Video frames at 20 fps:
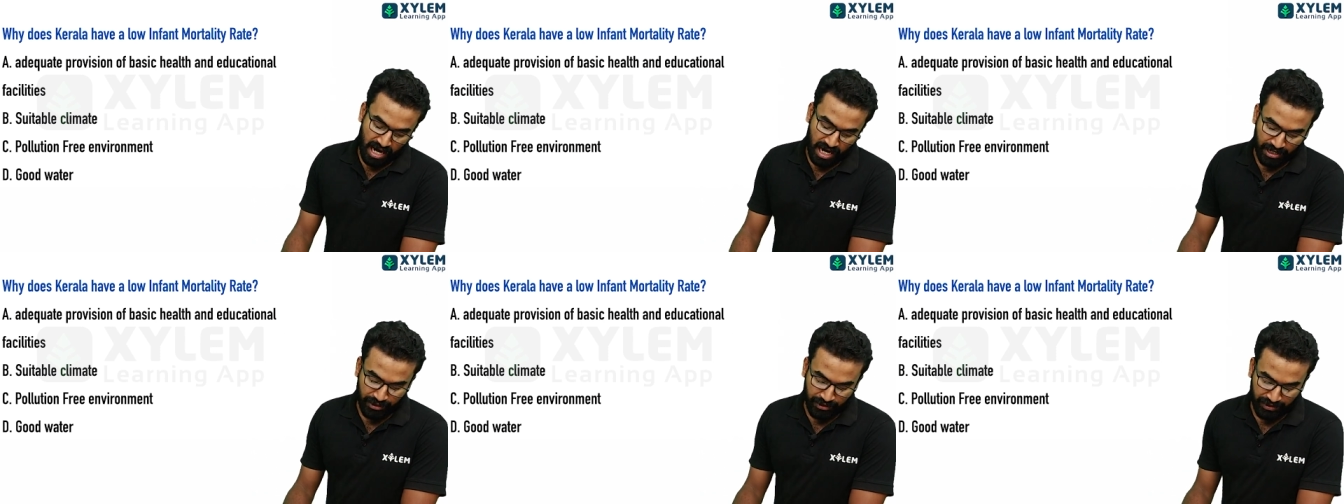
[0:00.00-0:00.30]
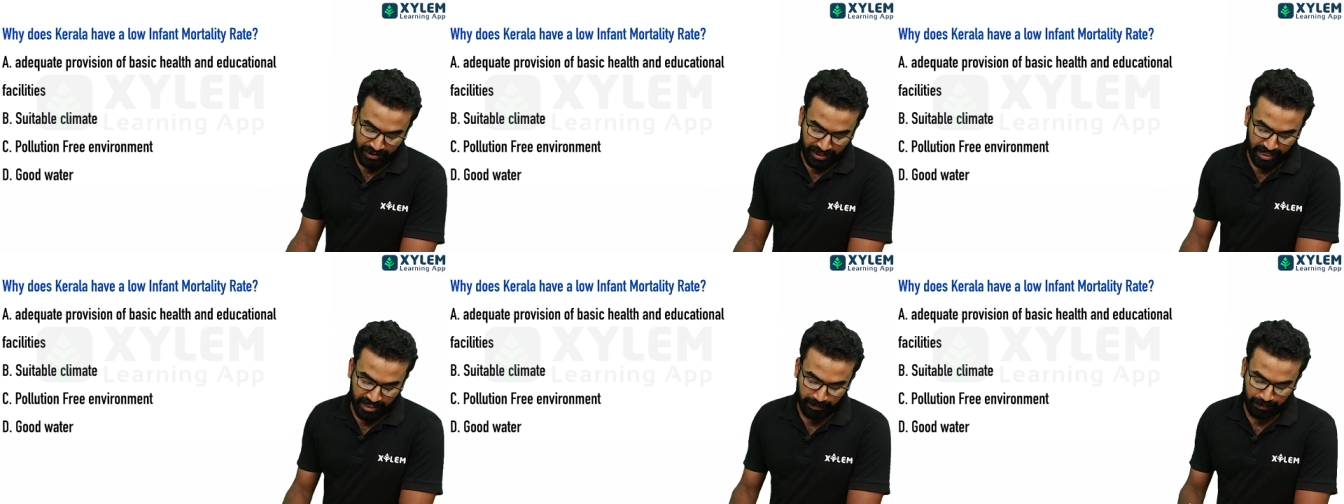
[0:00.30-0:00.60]

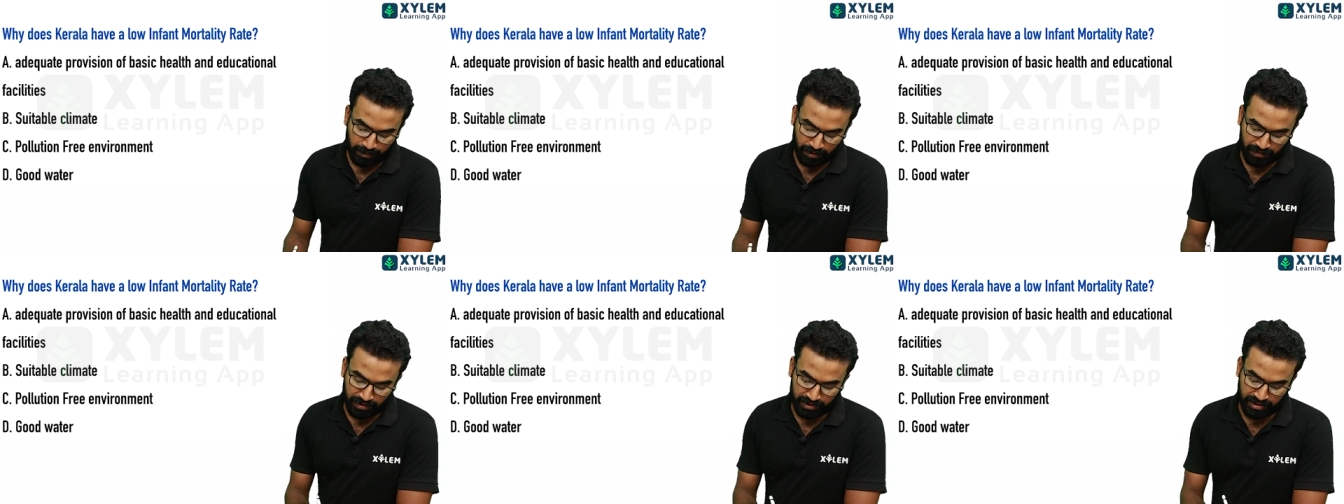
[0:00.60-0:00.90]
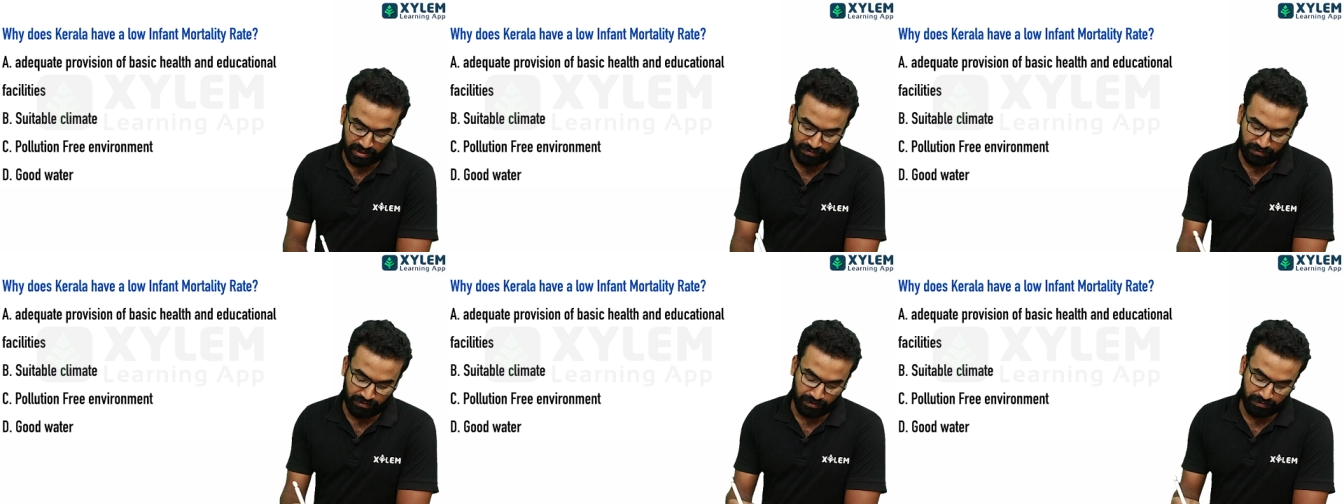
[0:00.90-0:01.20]
Adequate
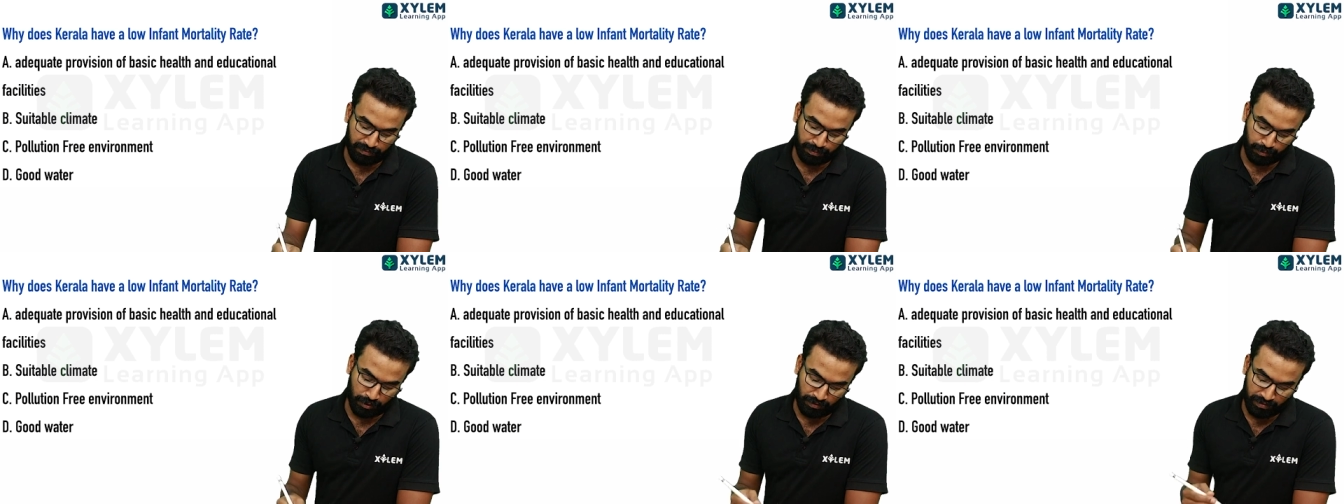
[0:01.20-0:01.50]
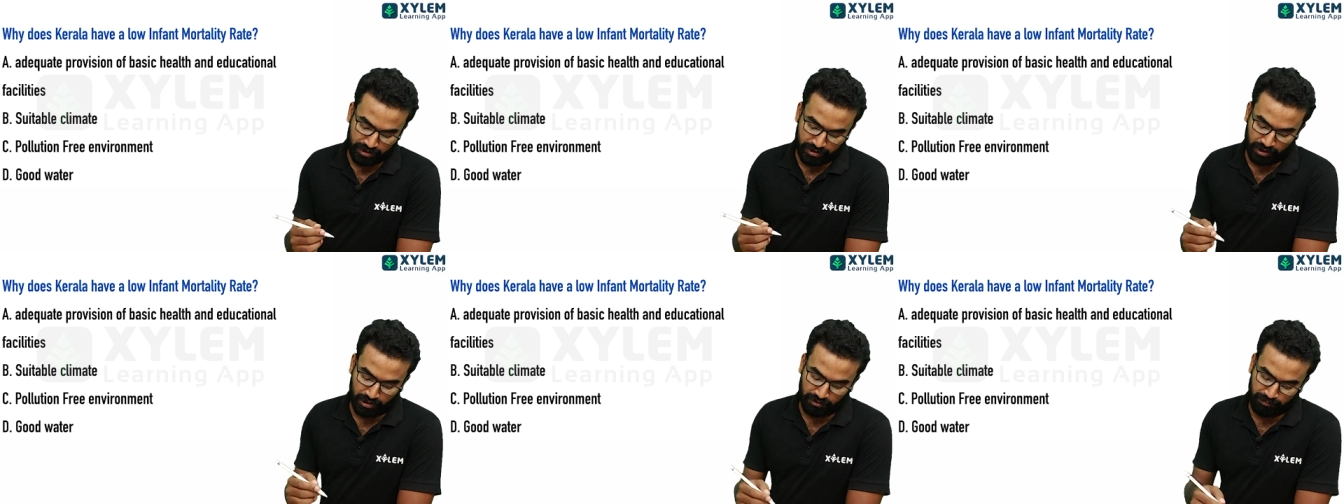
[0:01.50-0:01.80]
provision for
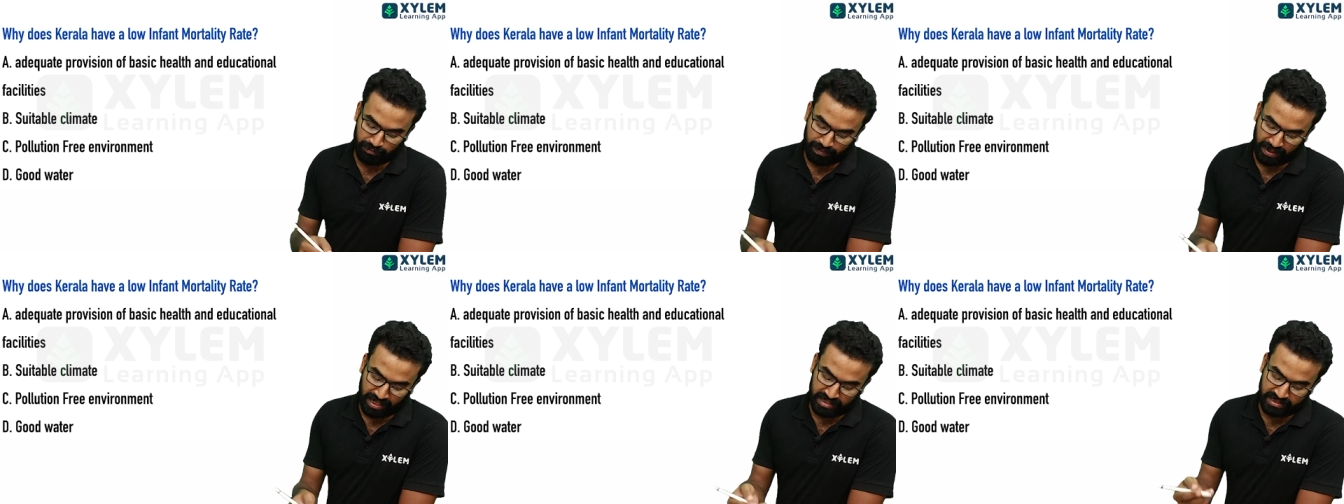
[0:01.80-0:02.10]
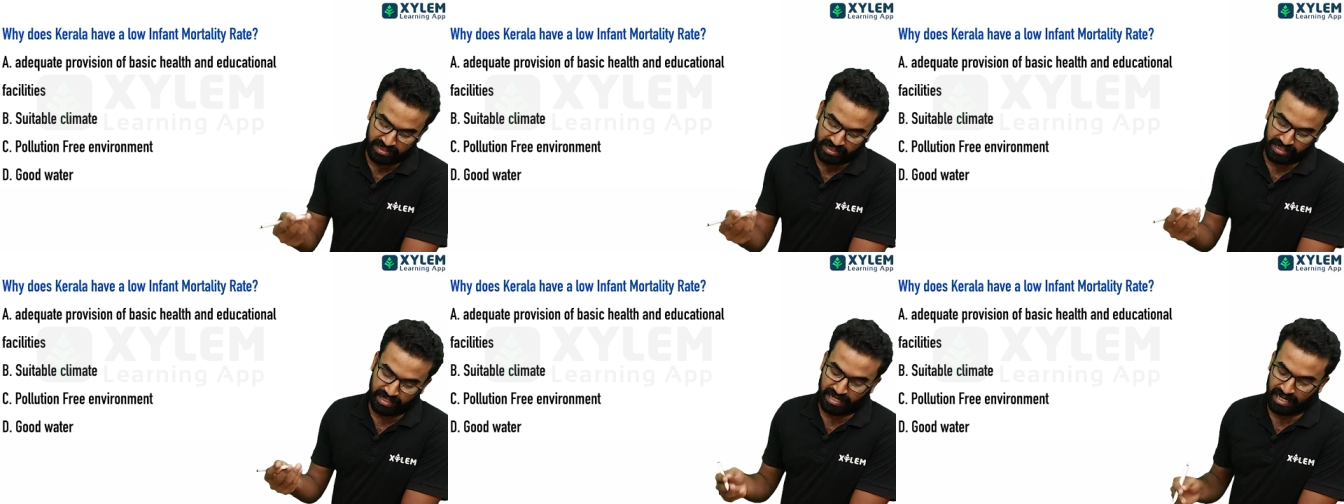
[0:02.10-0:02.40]
provision of
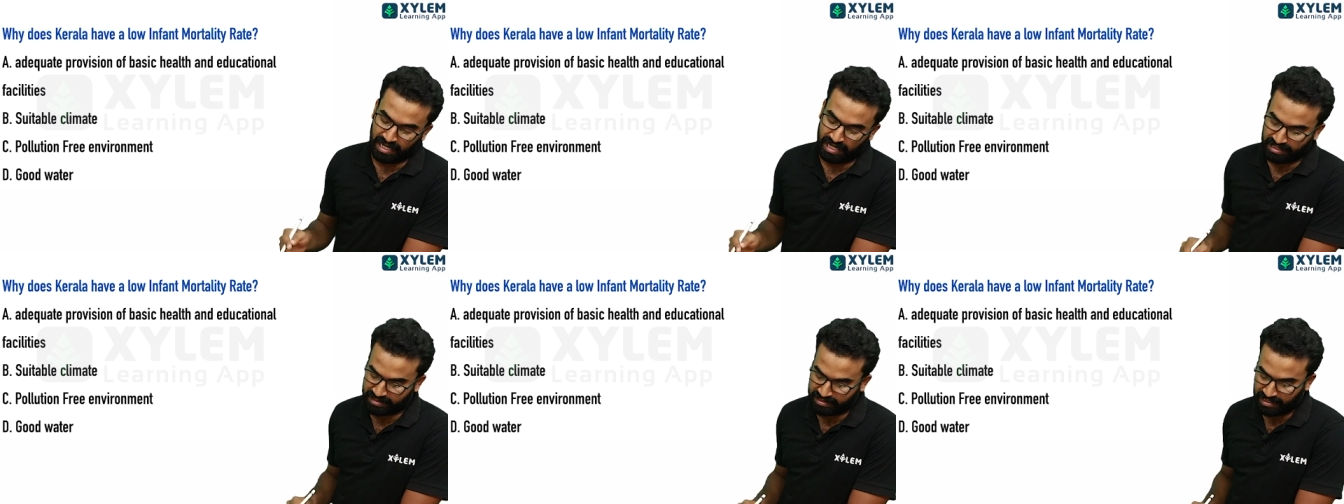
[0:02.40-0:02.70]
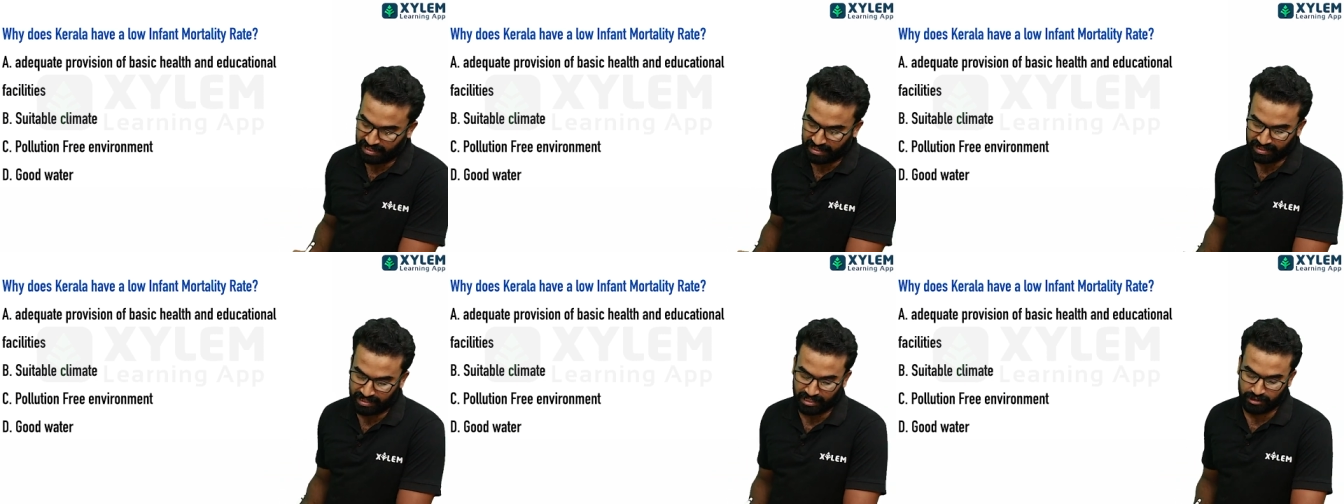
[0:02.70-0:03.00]
basic health
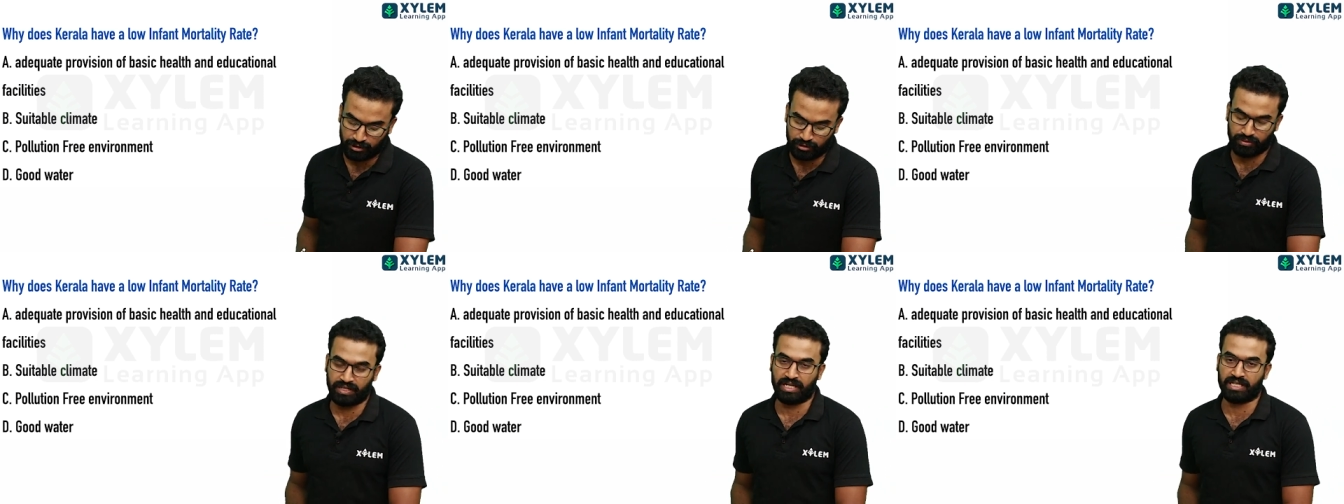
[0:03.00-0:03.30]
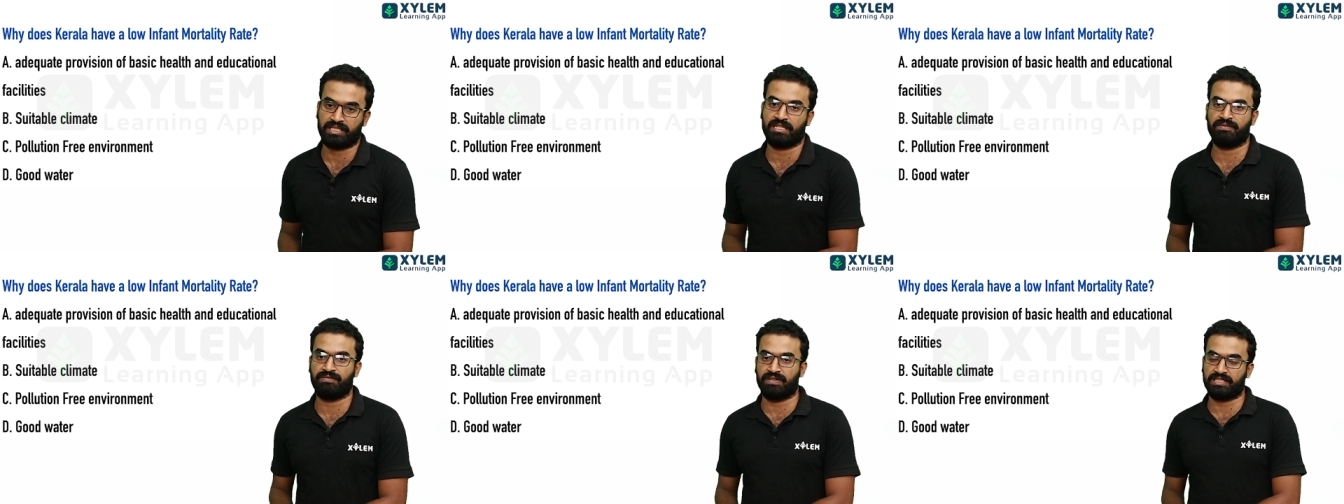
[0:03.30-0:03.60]
and
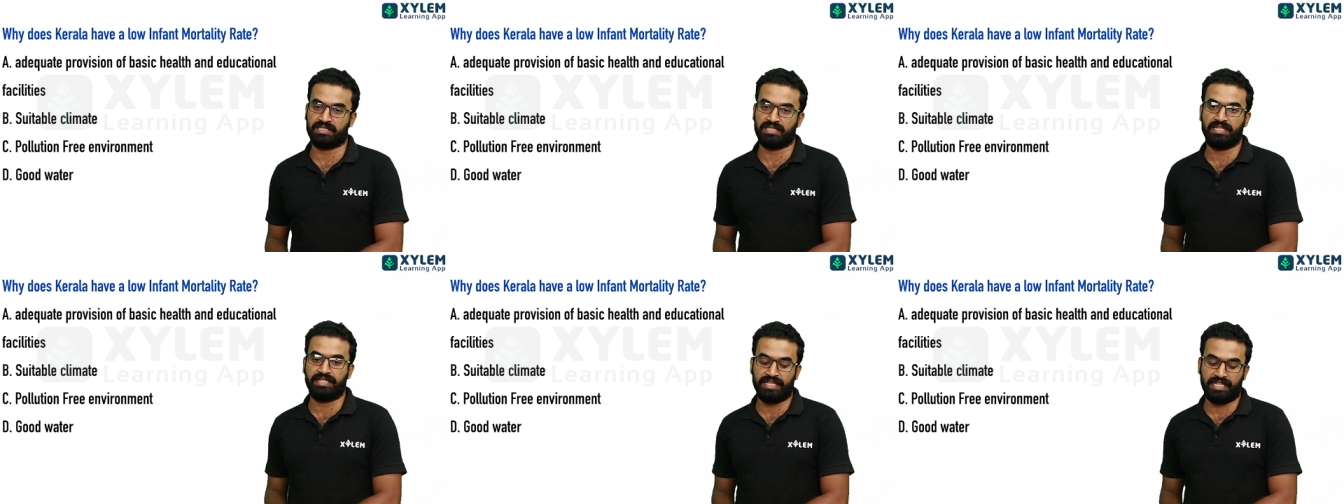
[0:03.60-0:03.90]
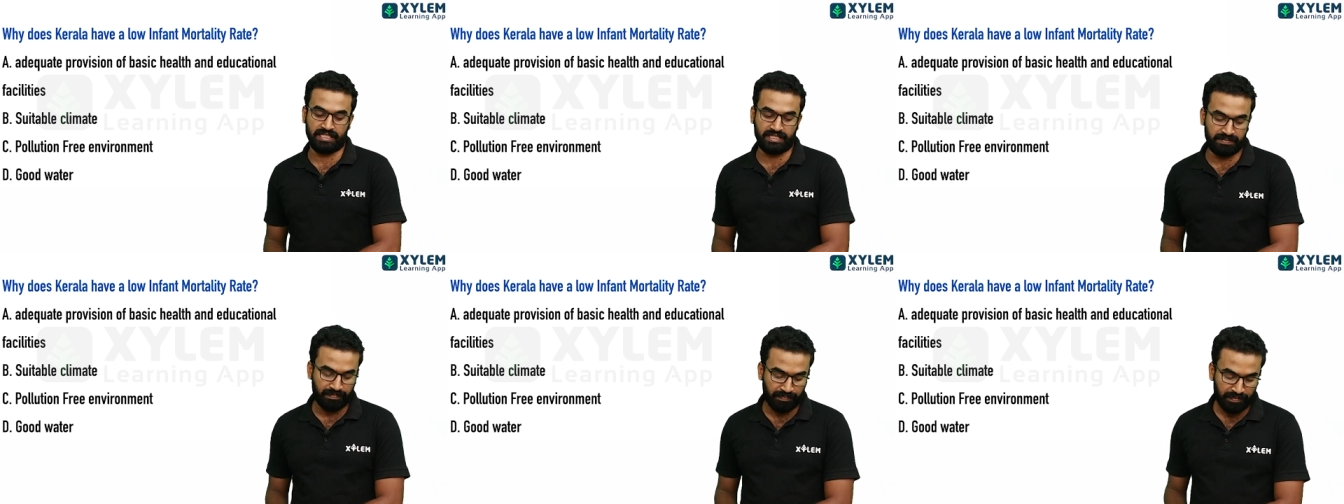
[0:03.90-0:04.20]
education
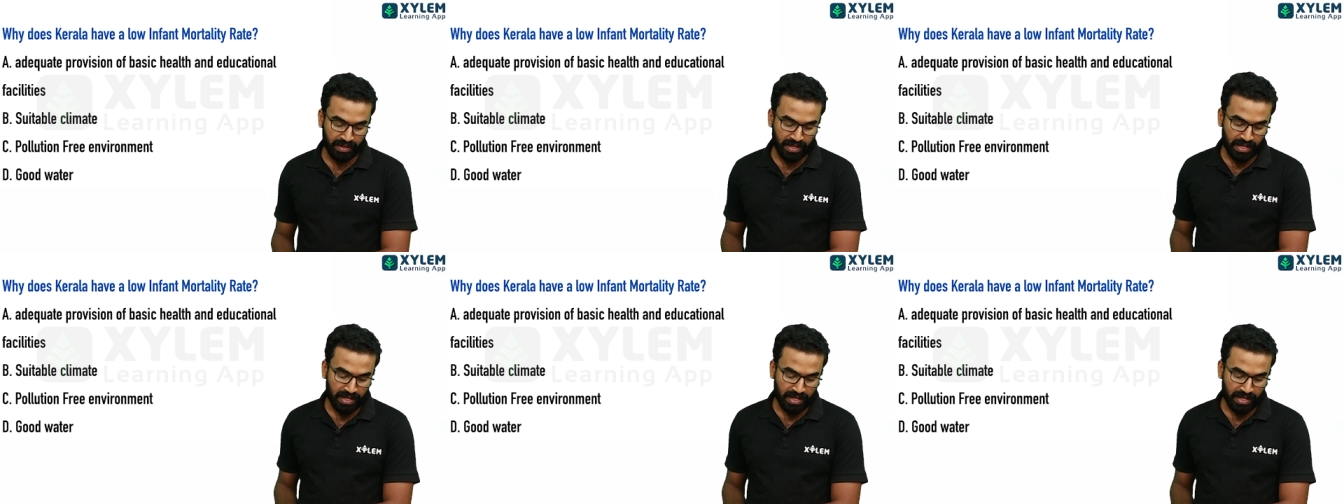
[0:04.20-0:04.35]
facilities,